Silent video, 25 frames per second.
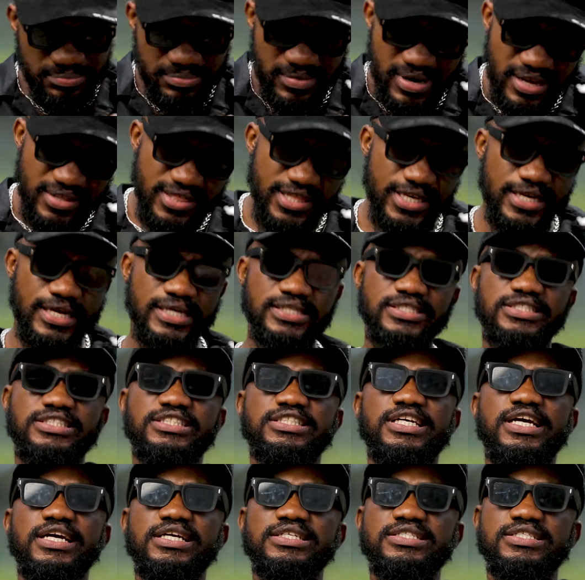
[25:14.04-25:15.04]
Nothing has
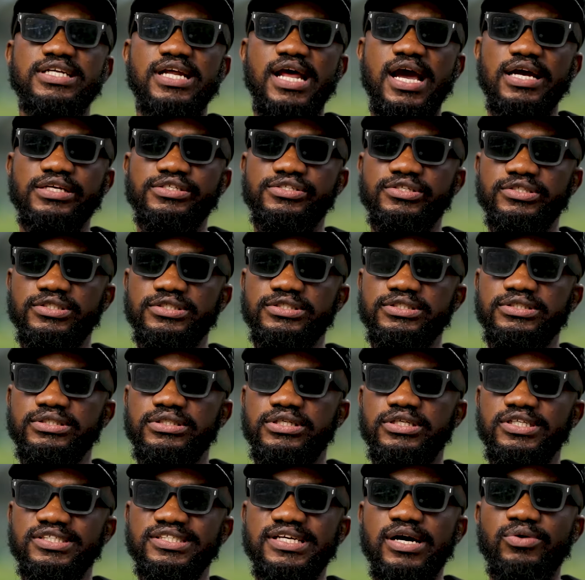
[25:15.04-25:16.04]
changed actually,
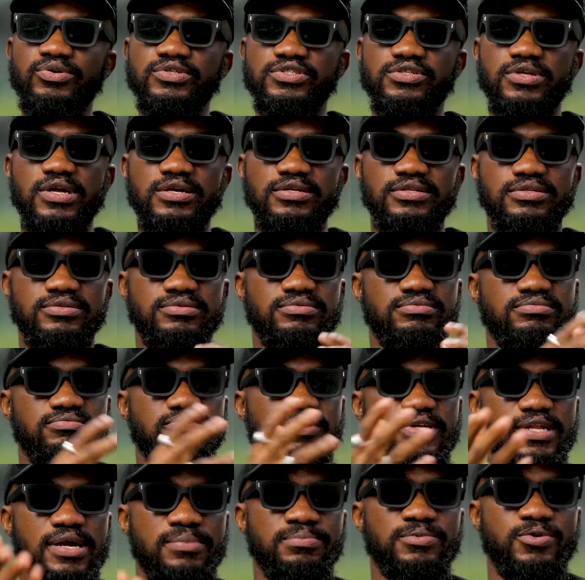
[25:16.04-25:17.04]
because
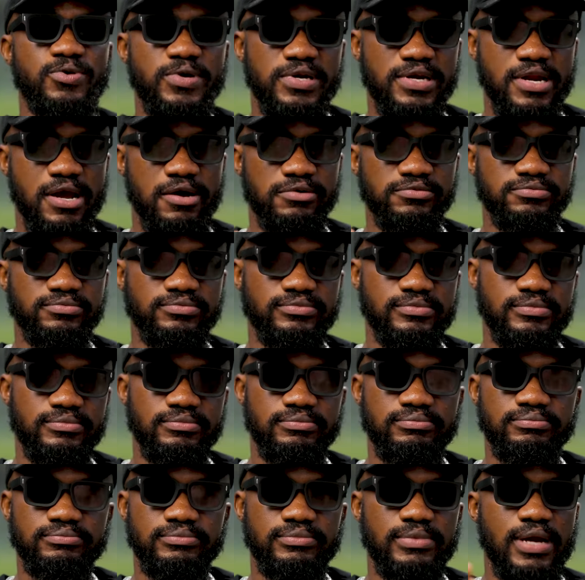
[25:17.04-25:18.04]
what I'm doing now,
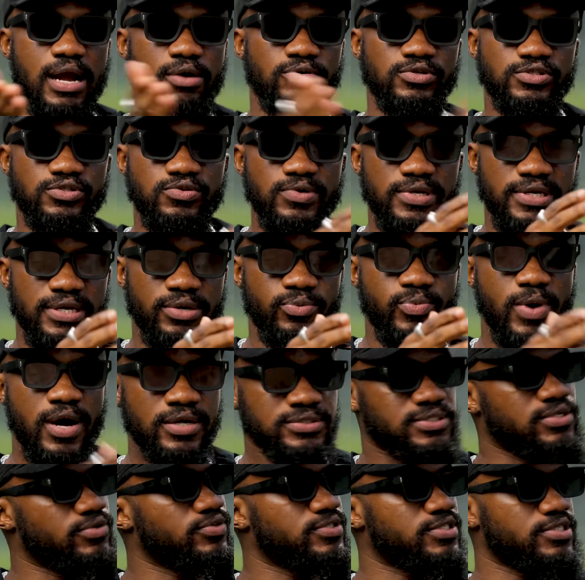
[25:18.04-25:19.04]
I was doing it
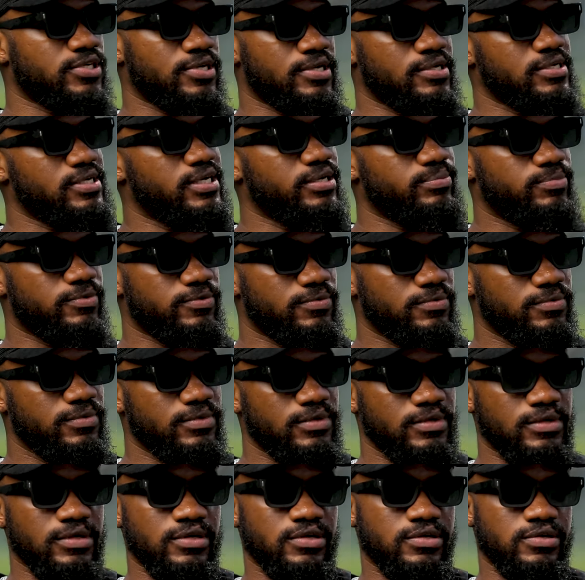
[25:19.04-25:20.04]
whilst I was on a label.
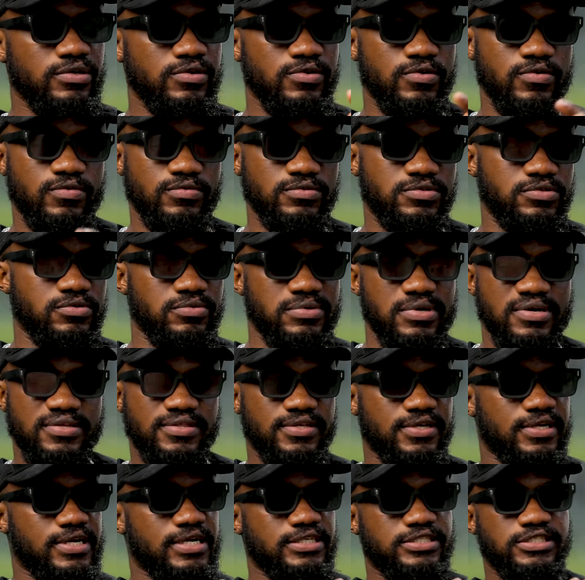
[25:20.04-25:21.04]
You know, so
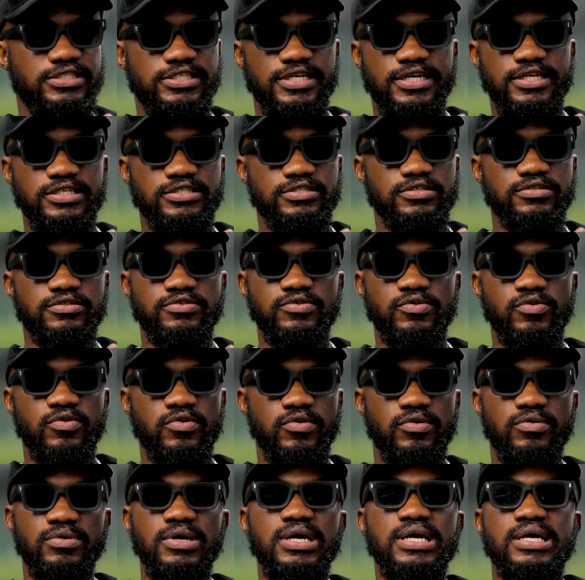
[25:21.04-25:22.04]
nothing has changed at
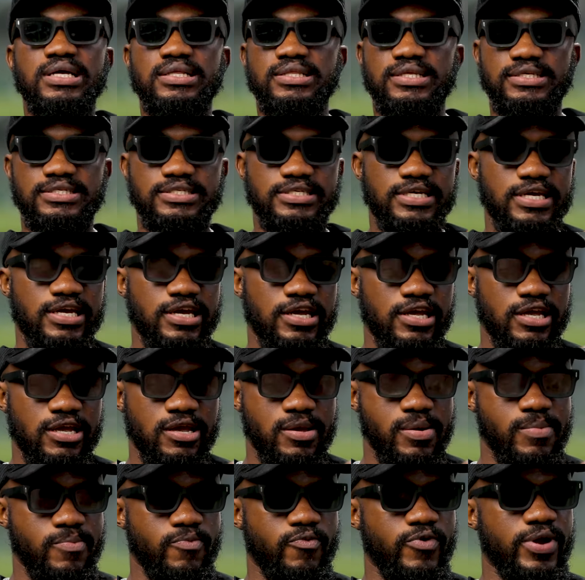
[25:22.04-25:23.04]
all. The
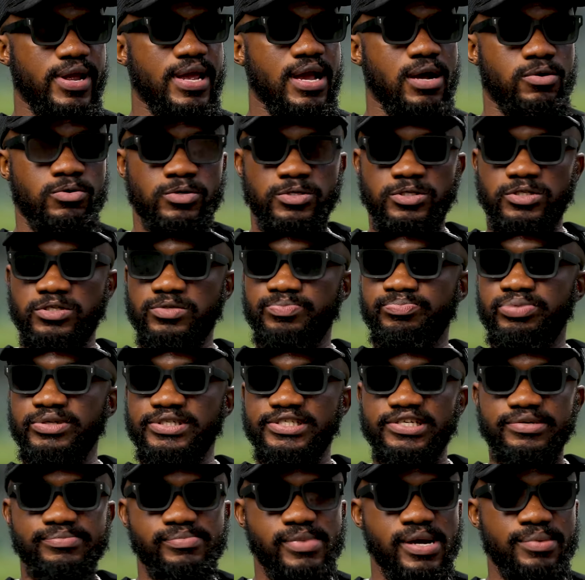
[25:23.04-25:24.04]
same way I was
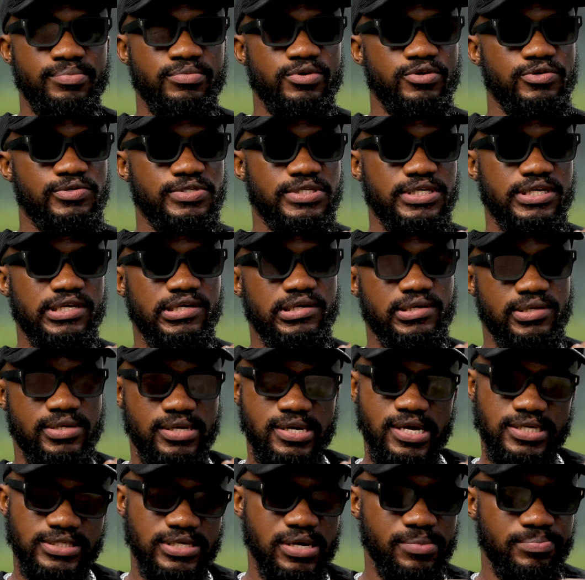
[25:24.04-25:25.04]
pushing my music,
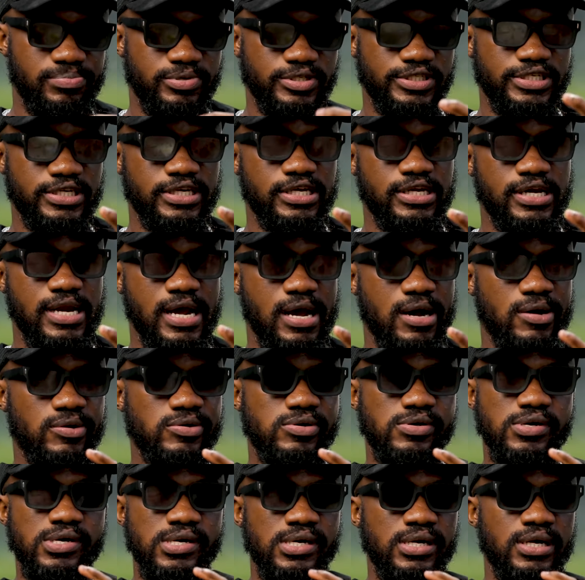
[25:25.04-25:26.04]
that's how I'm pushing it
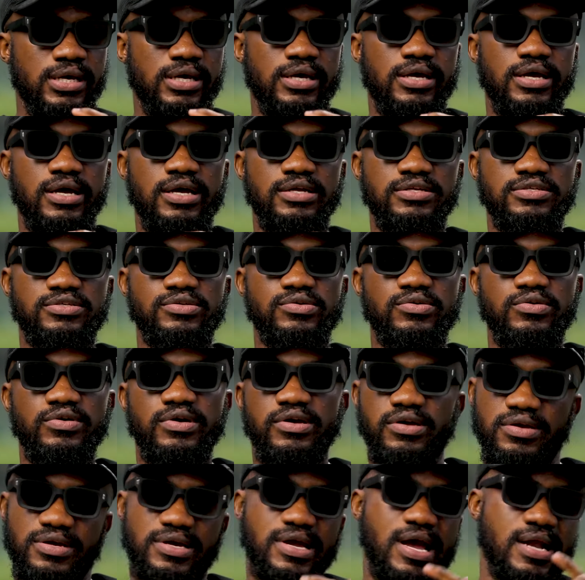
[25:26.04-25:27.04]
now. And so
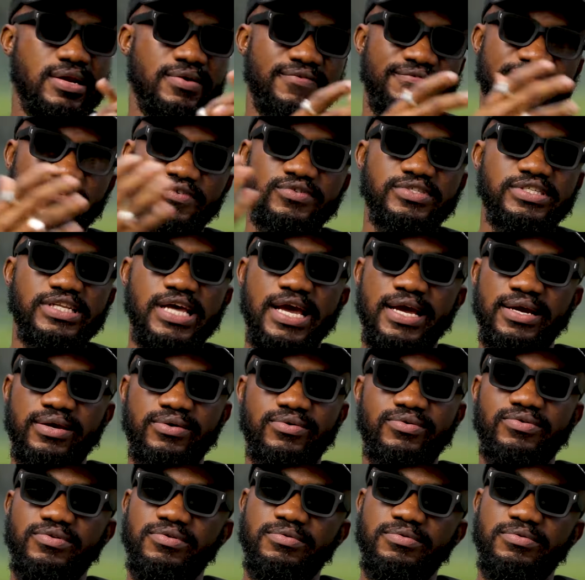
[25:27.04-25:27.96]
it kind of feels like